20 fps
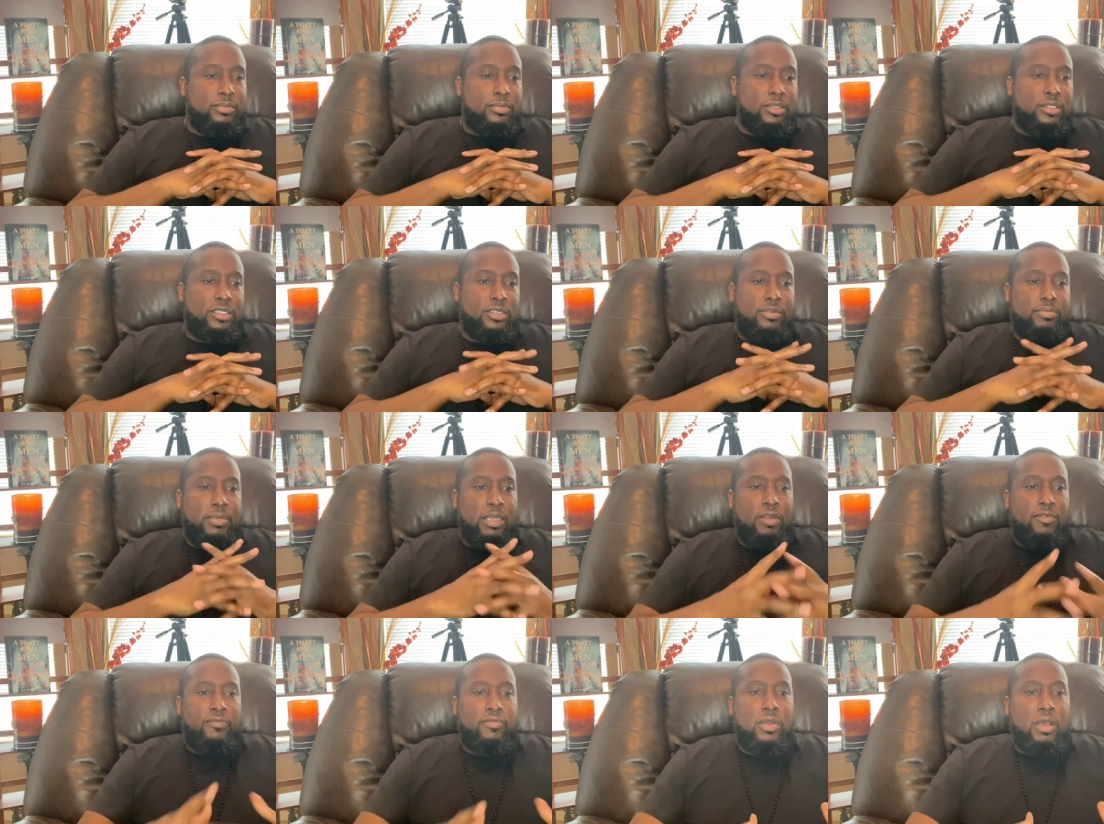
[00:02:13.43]
should have
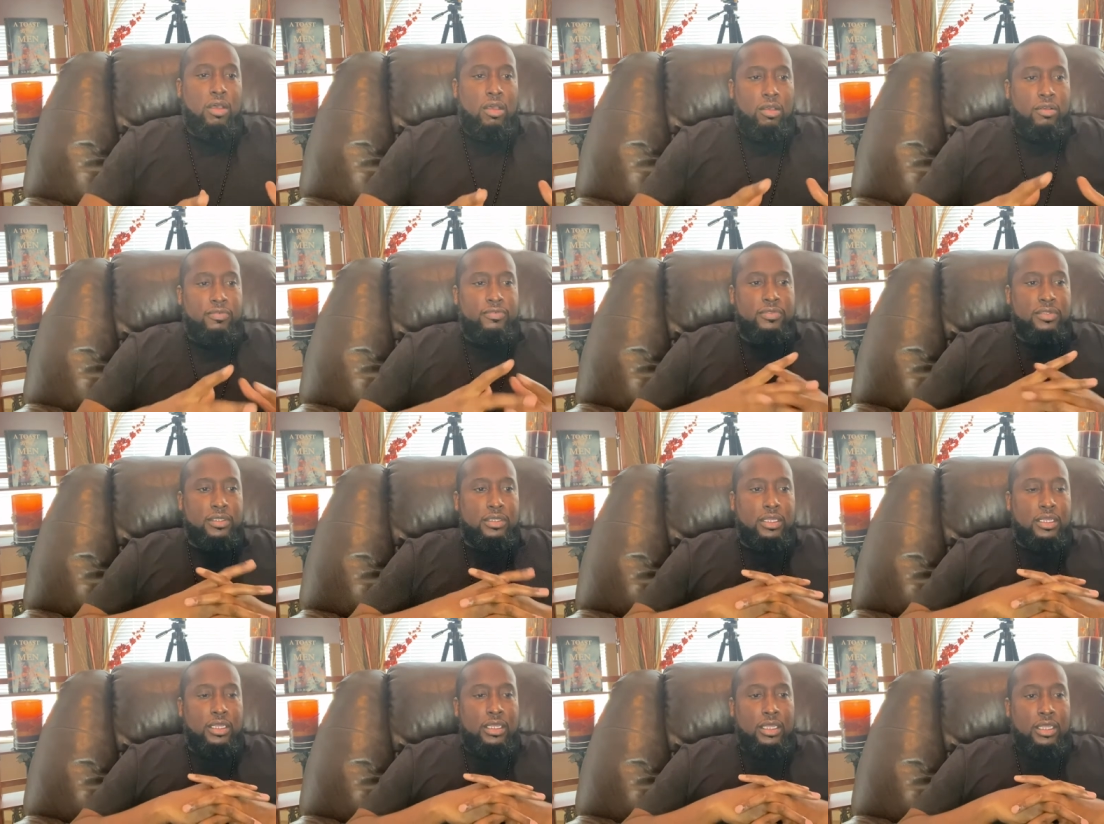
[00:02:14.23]
been involved
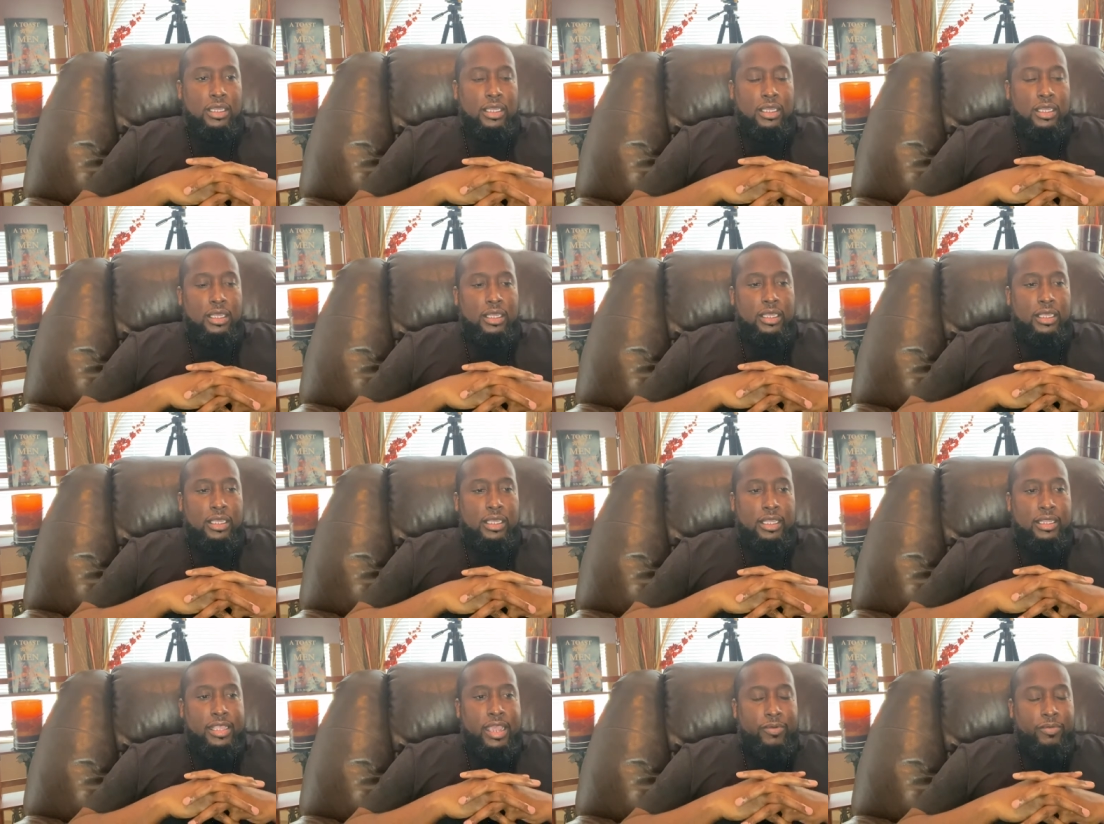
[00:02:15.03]

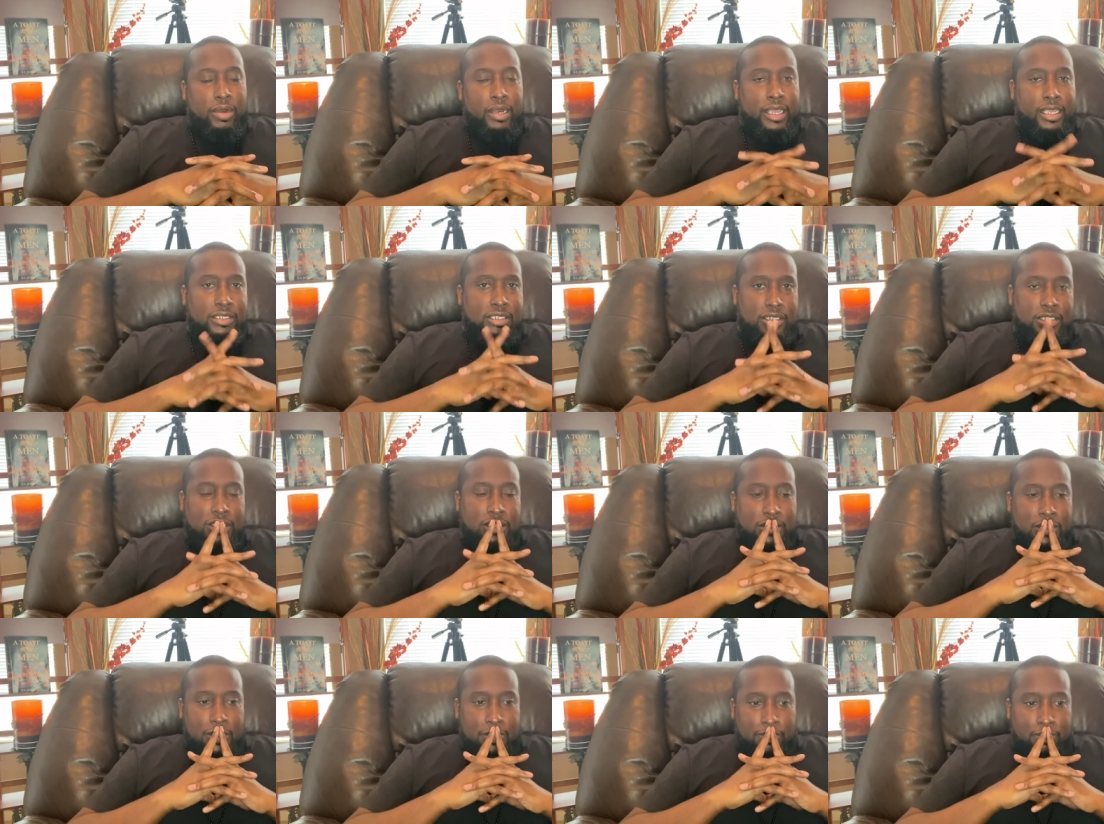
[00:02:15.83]
in that
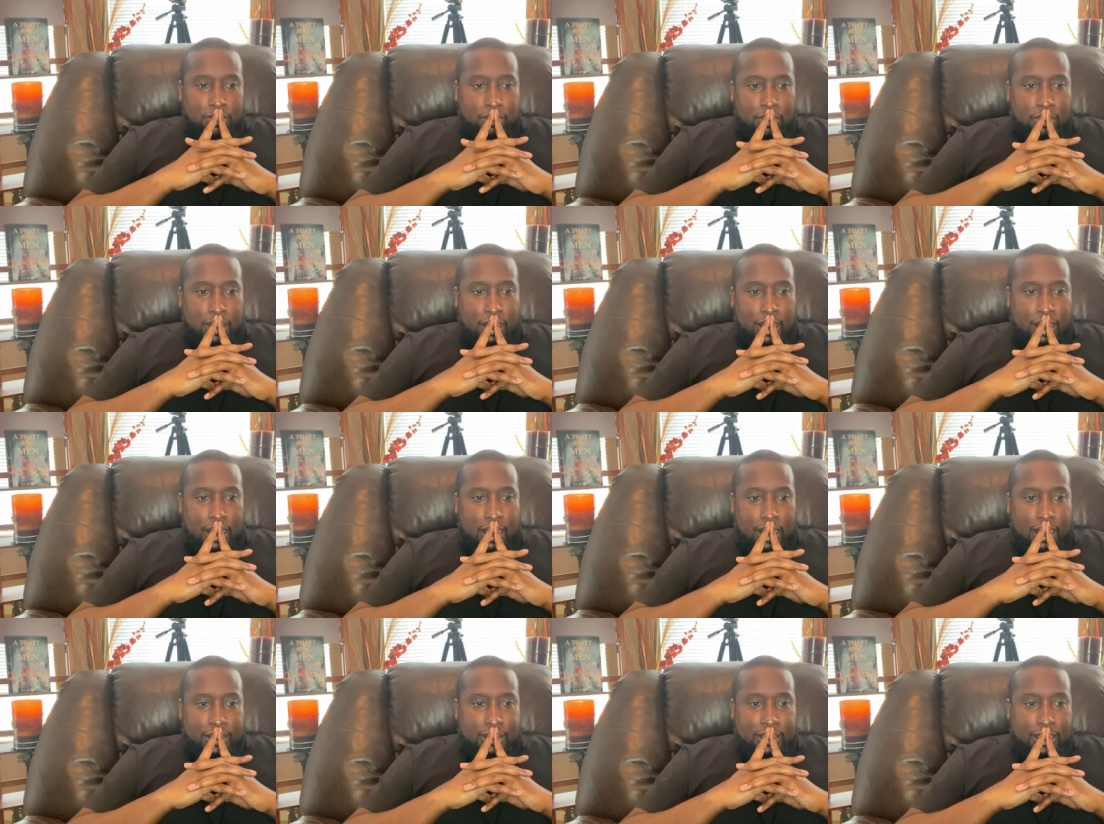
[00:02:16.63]
relationship,
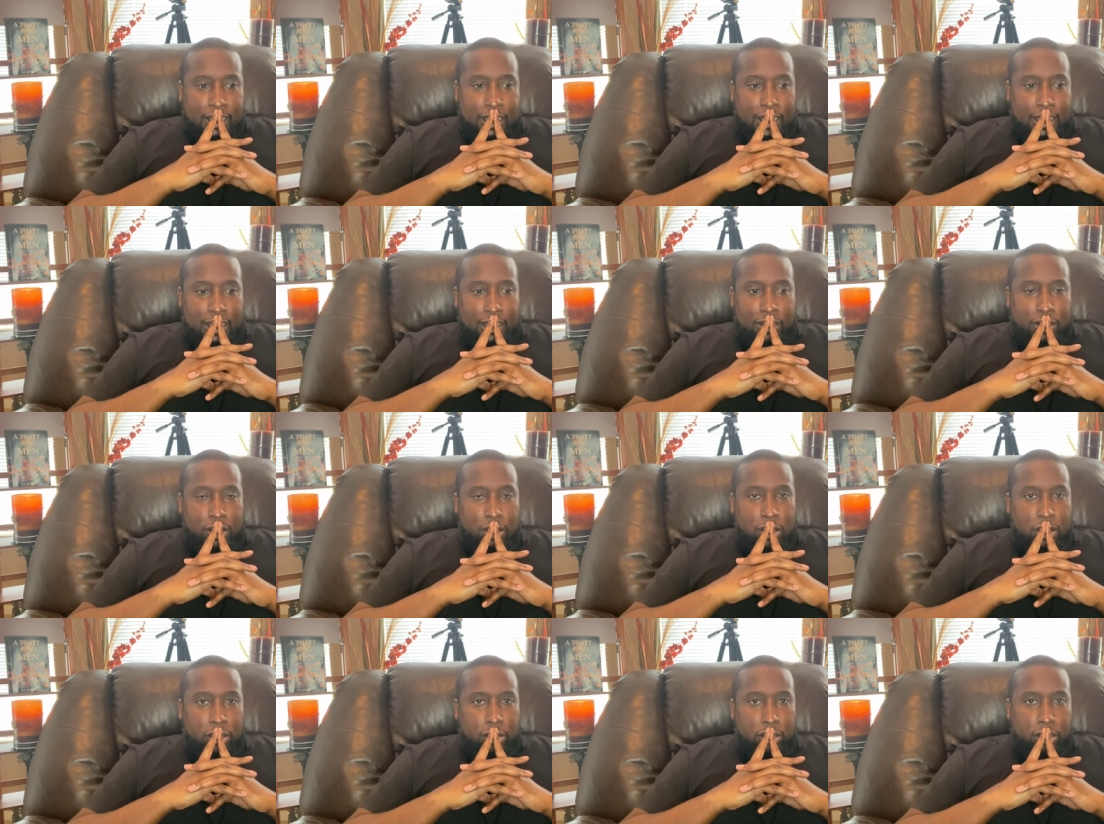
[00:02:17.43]
I did
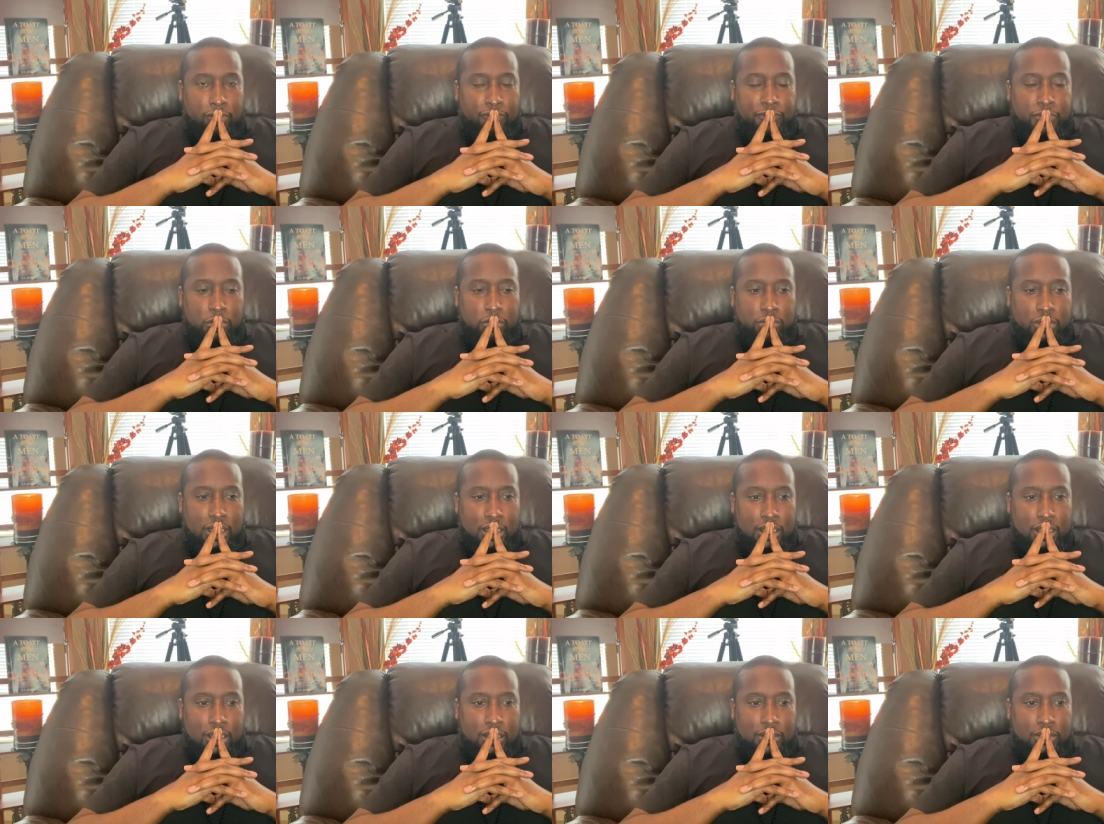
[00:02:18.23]
learn a few
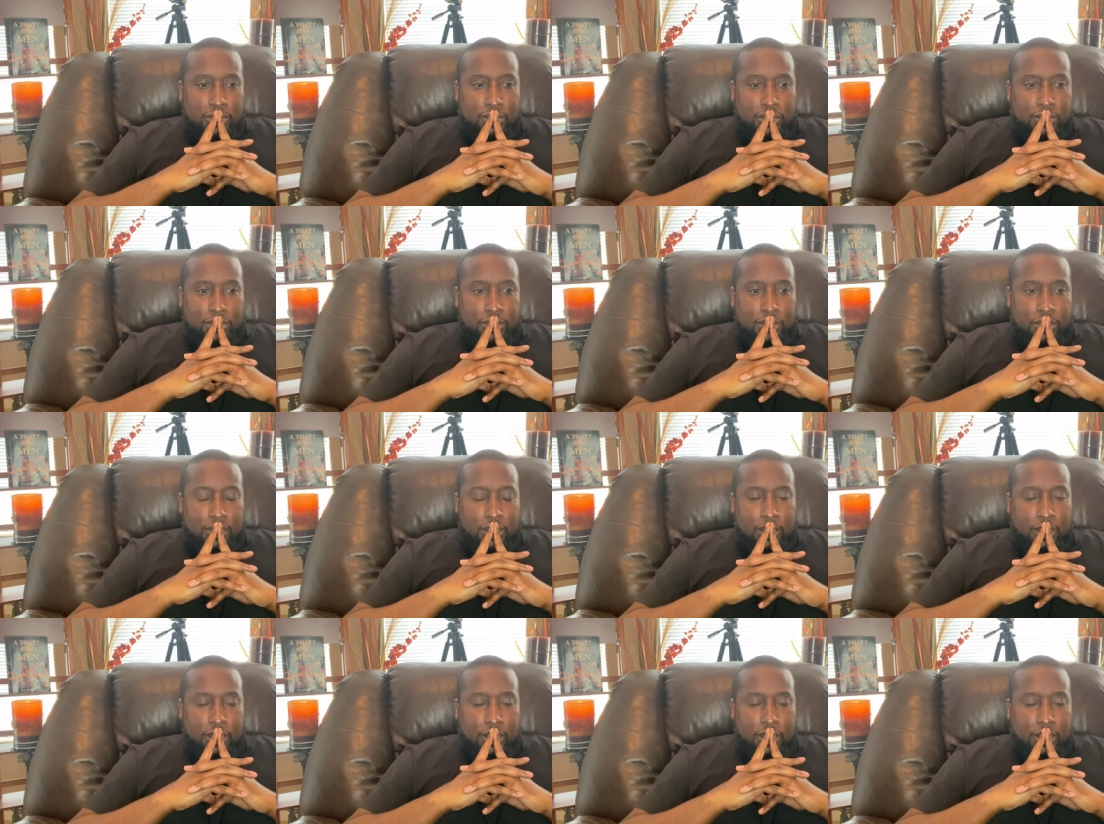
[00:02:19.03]
things